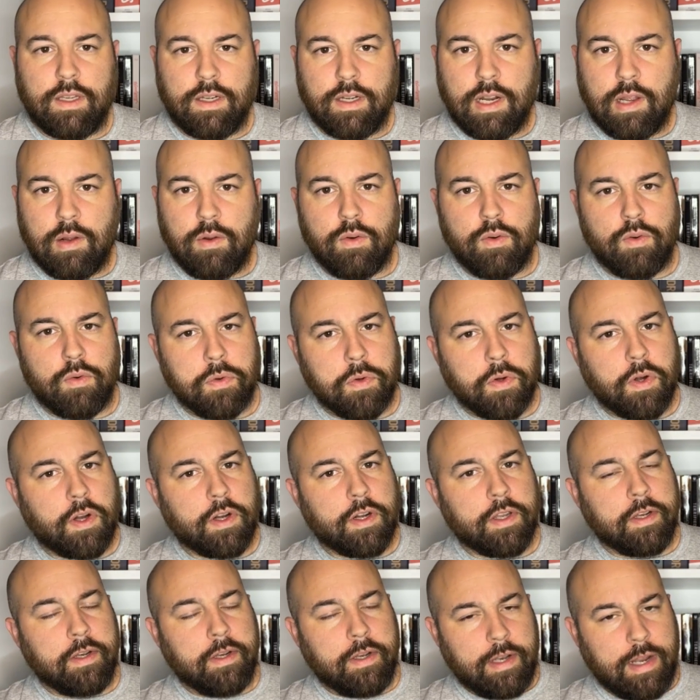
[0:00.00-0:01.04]
Now
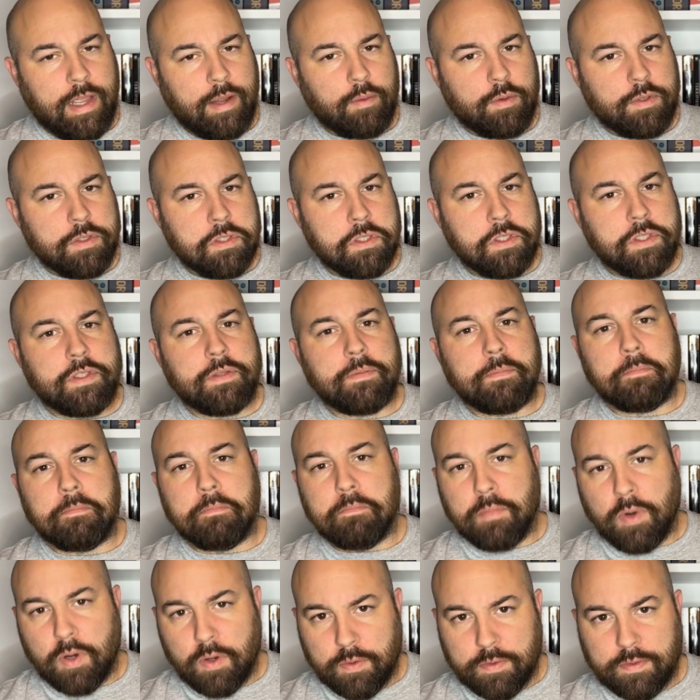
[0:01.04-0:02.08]
regarding languages,
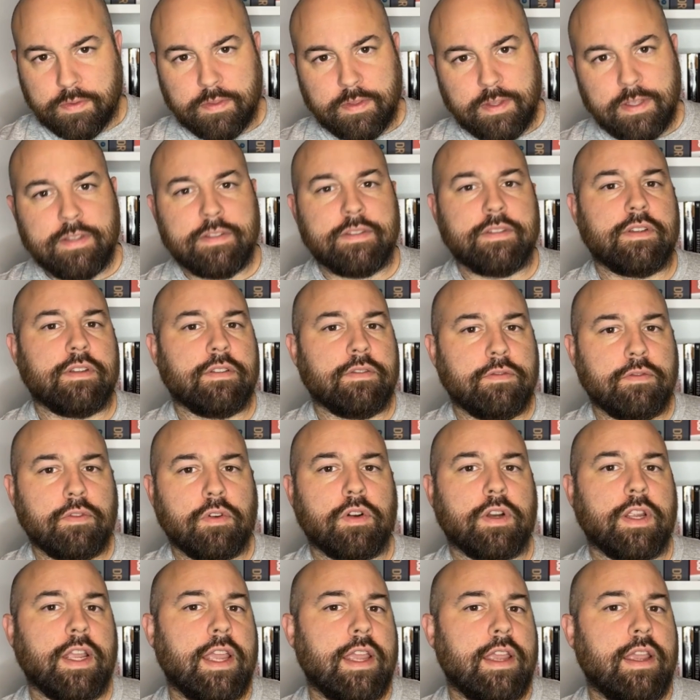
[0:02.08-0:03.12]
both disc
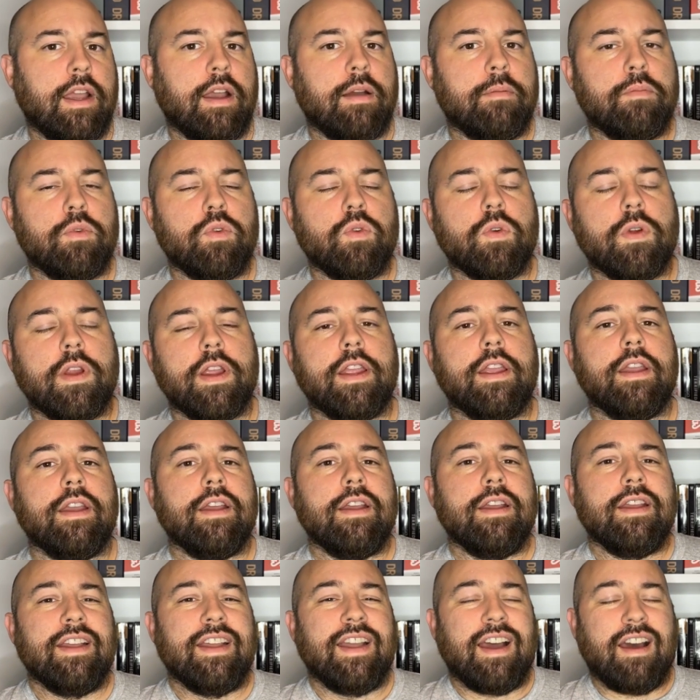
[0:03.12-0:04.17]
4K and Blu-ray
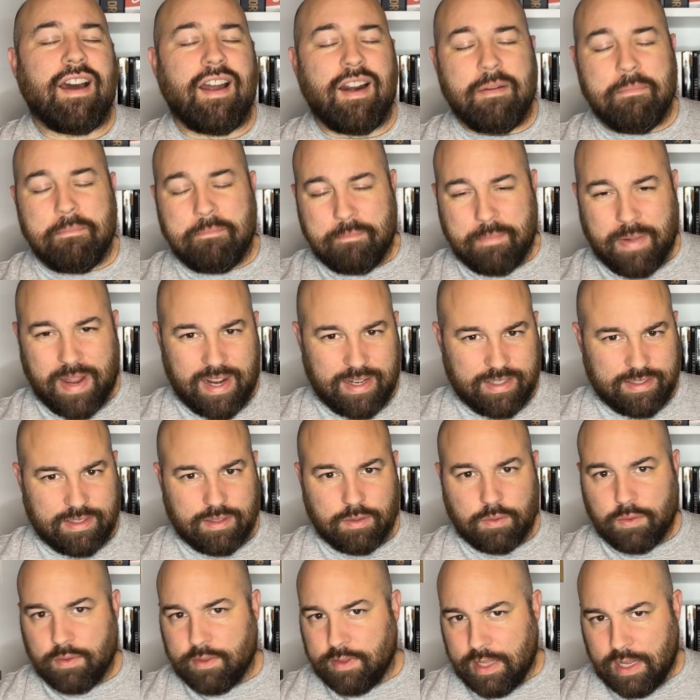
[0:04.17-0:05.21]
are packed
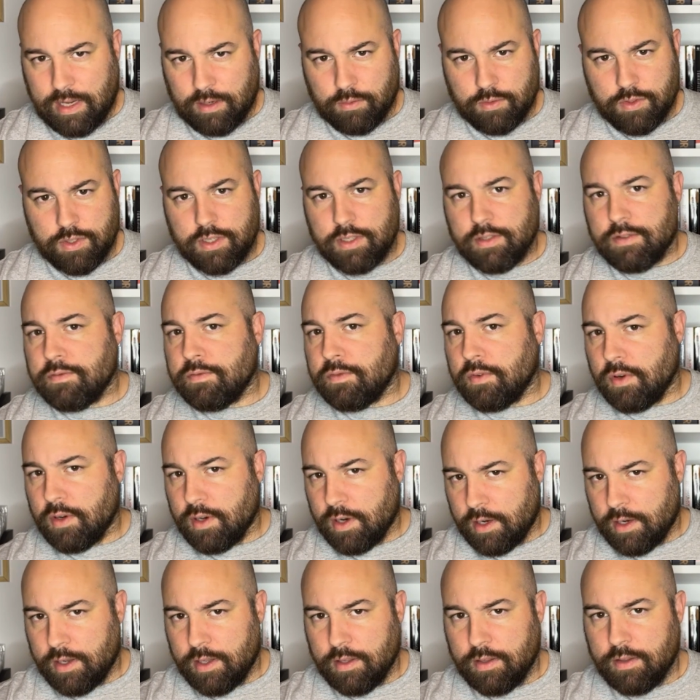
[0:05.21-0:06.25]
with languages
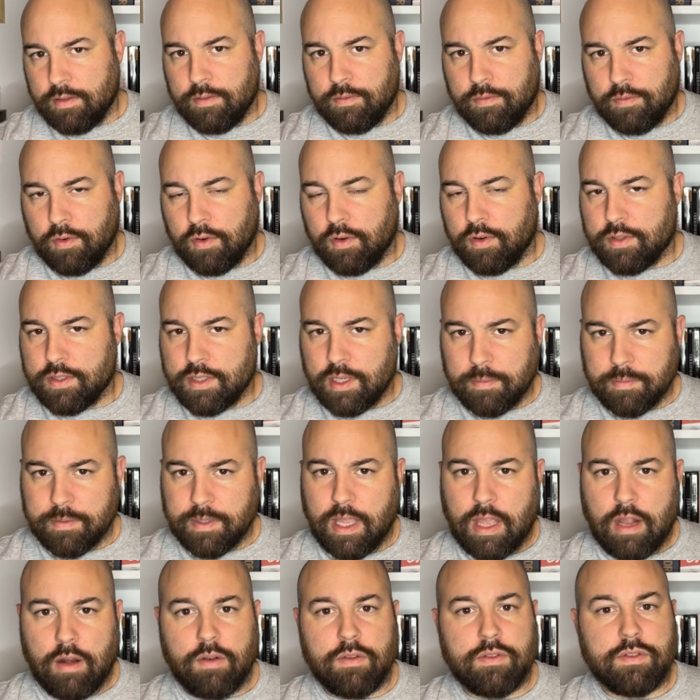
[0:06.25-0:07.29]
for
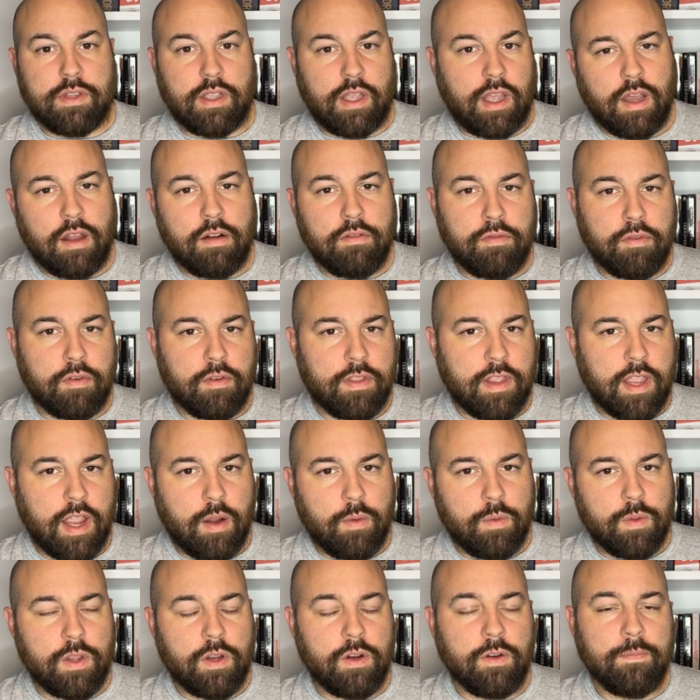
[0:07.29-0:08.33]
subtitles and for the
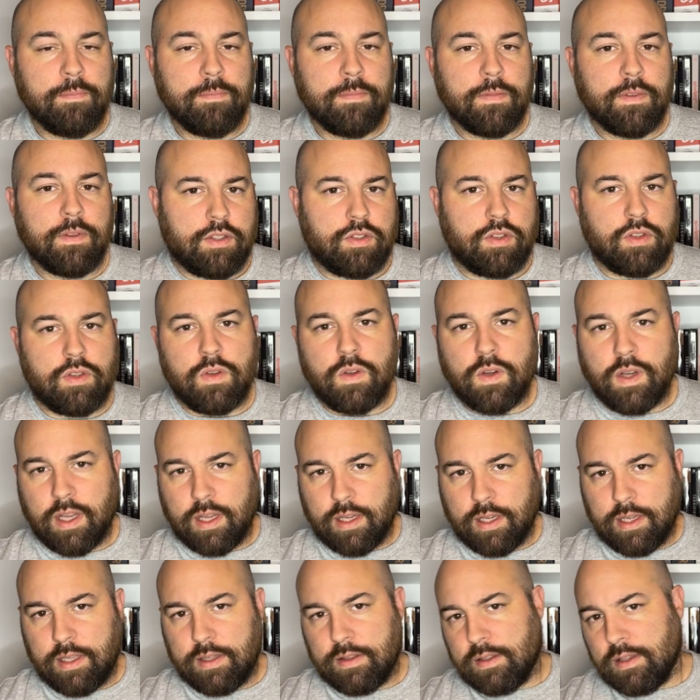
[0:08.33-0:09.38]
audio. So you
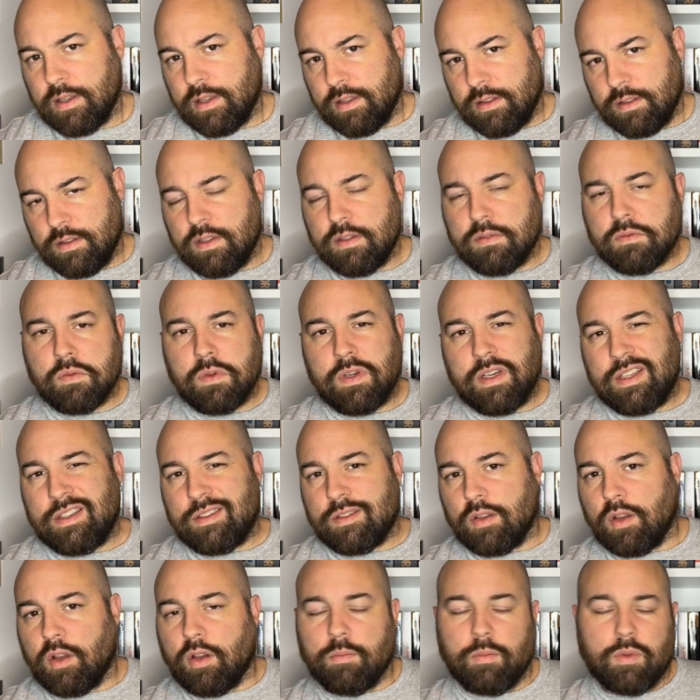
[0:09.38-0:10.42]
can get this
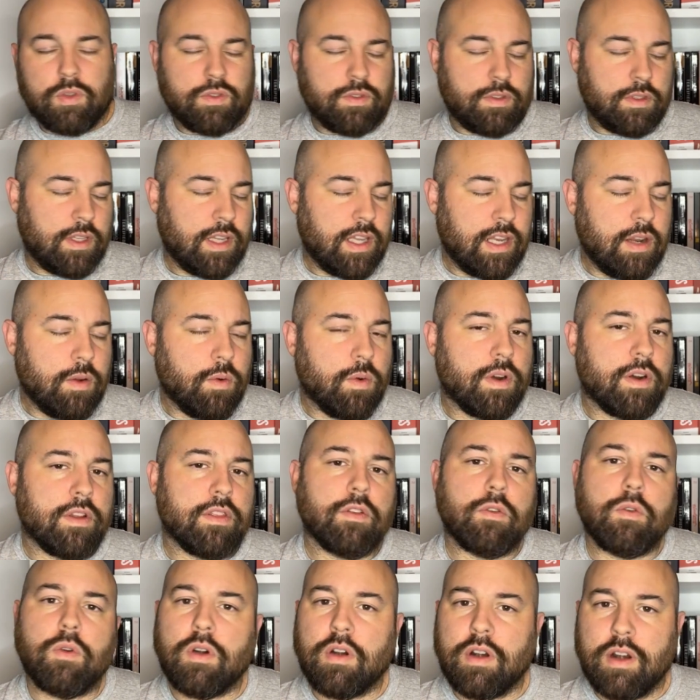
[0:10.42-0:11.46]
release almost anywhere
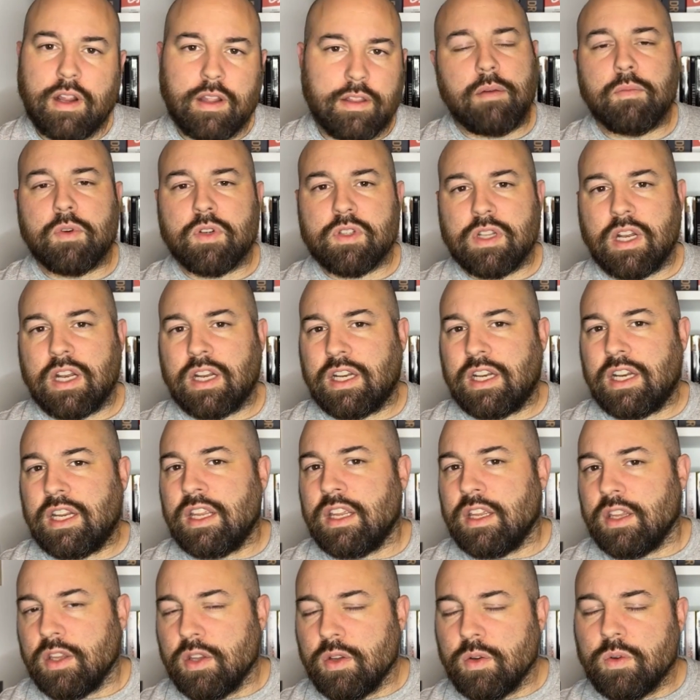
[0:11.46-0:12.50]
in the world, and most
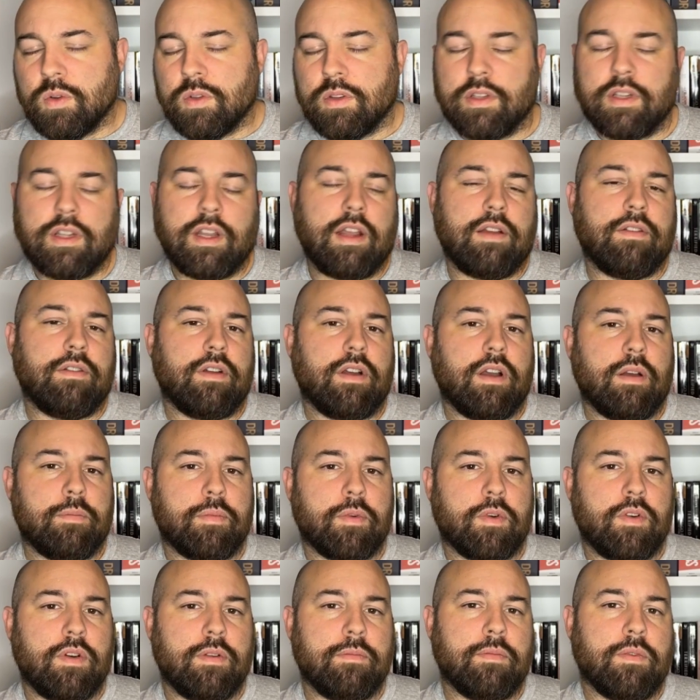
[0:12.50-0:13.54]
likely you wouldn't have a
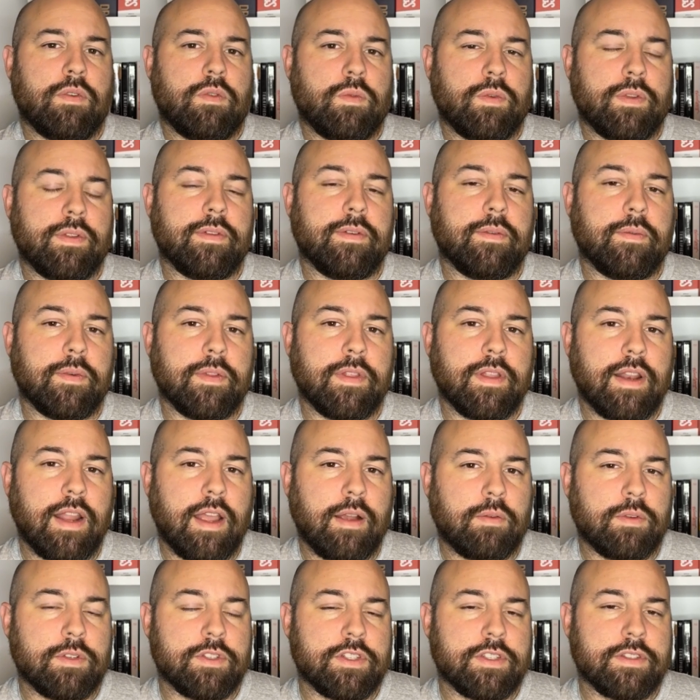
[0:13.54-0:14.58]
problem with the
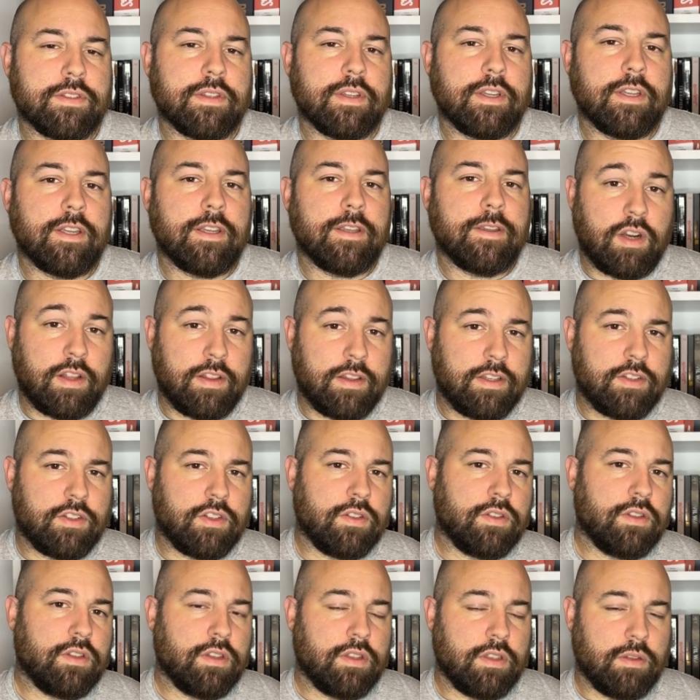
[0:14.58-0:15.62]
languages. In
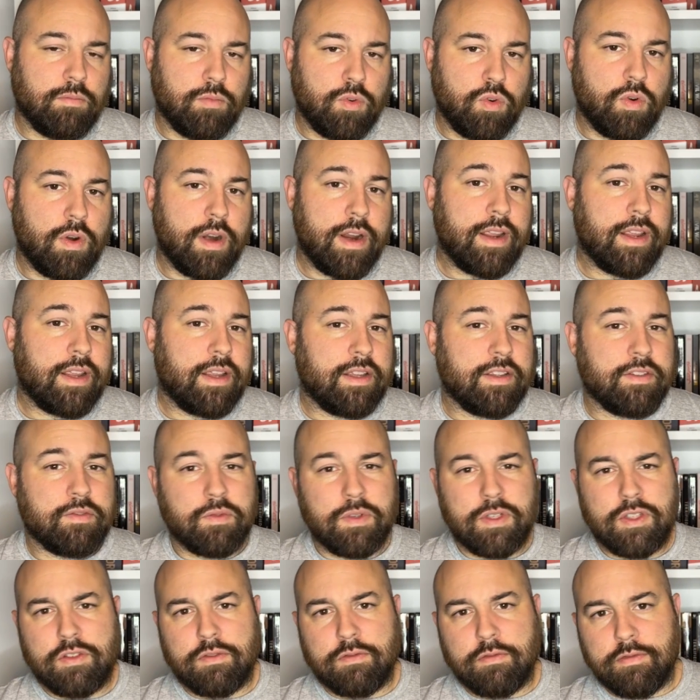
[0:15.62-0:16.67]
addition, the Blu-ray is
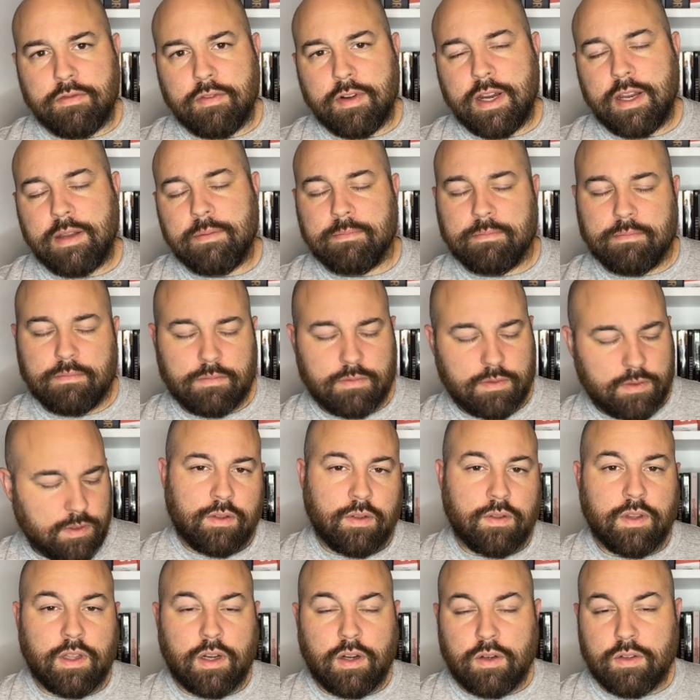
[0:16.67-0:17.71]
region free,
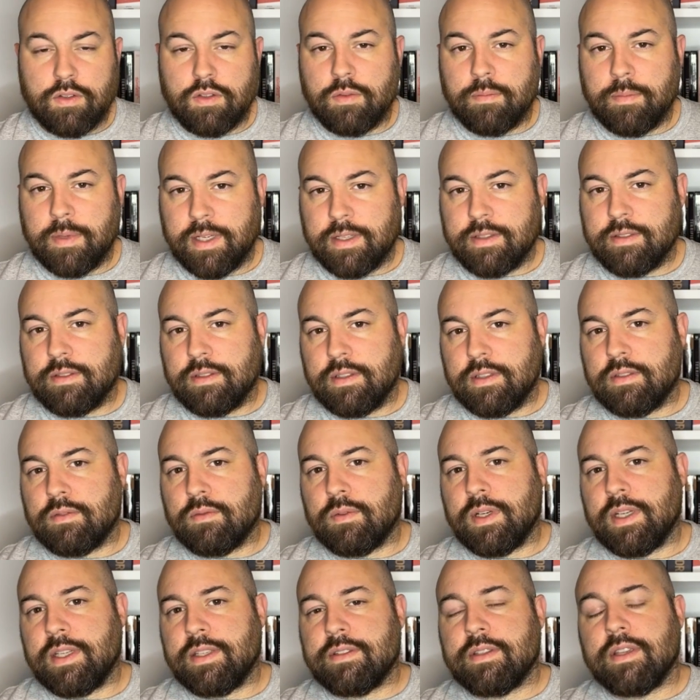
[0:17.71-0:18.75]
so that also makes this
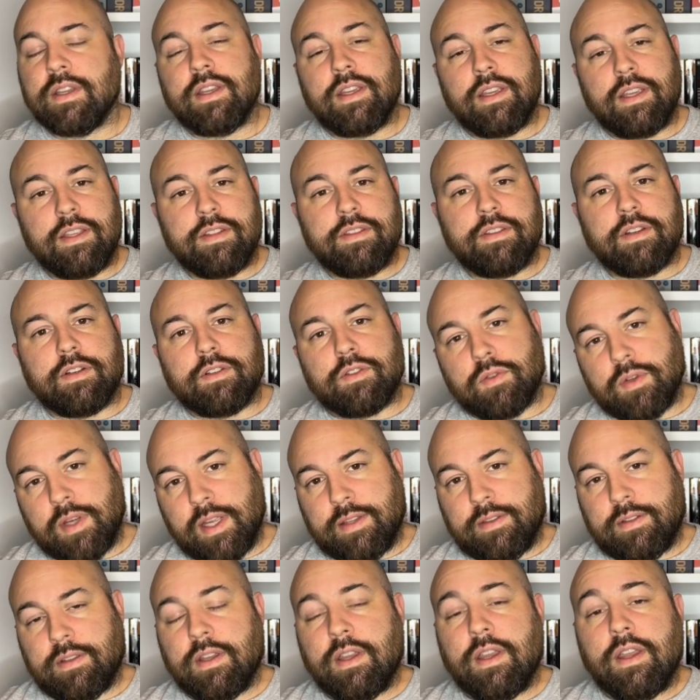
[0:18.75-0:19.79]
release easier to
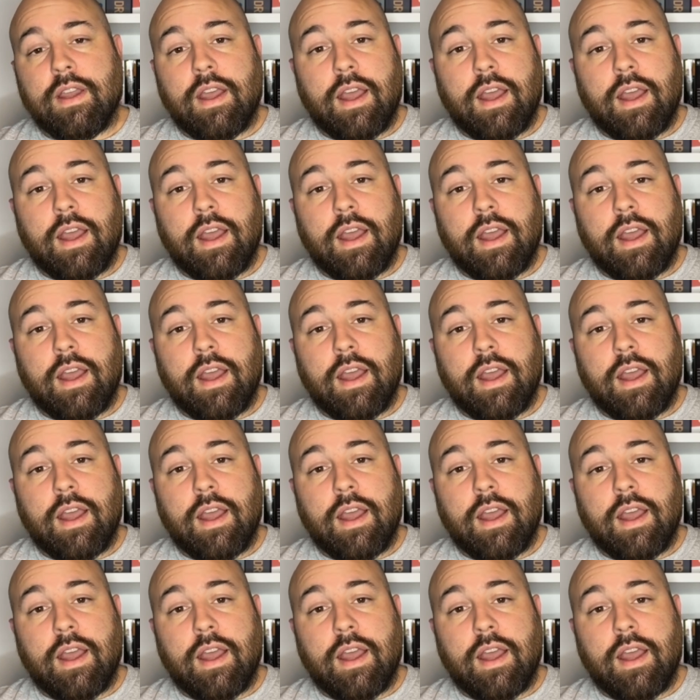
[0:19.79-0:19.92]
get.